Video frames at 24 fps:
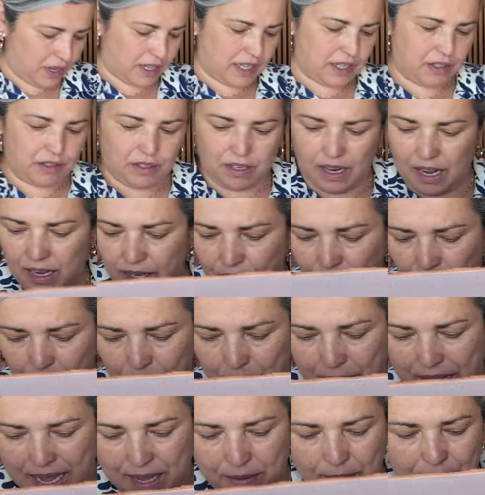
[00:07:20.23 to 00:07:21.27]
I could
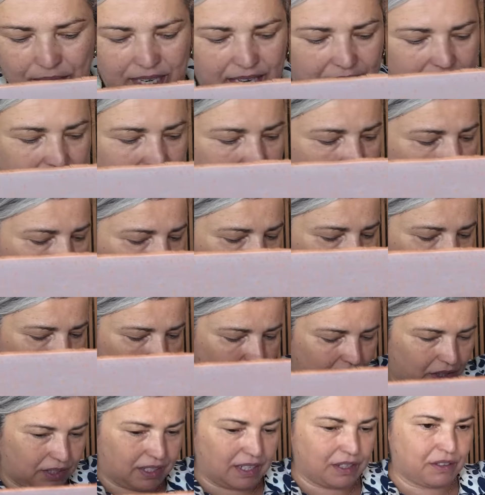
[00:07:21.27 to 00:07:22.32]
maybe get a
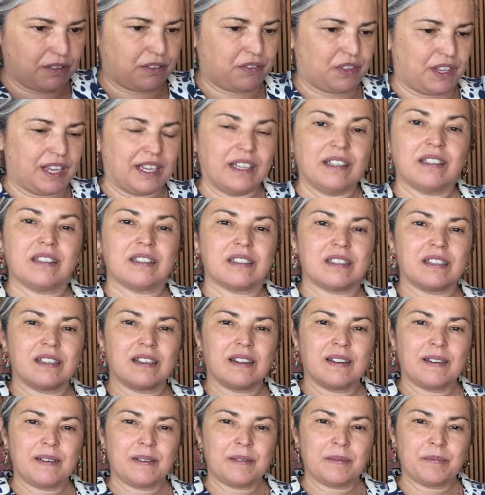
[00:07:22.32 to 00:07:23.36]
skirt out of this,
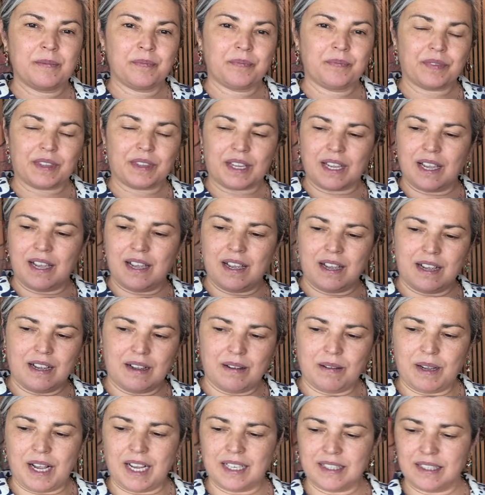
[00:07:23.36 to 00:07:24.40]

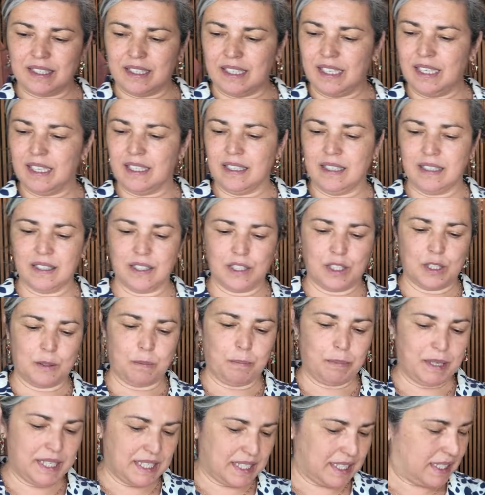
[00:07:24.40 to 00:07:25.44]
as it is, just
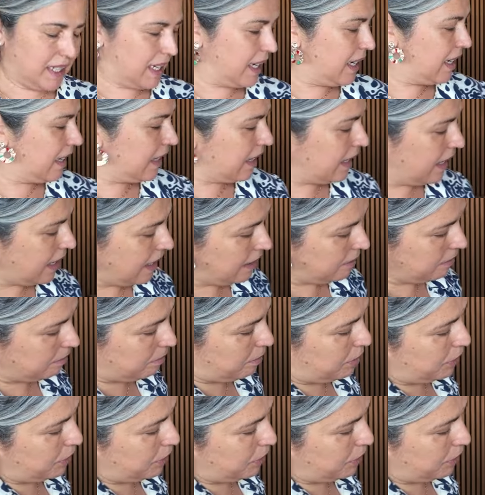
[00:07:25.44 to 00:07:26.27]
split it and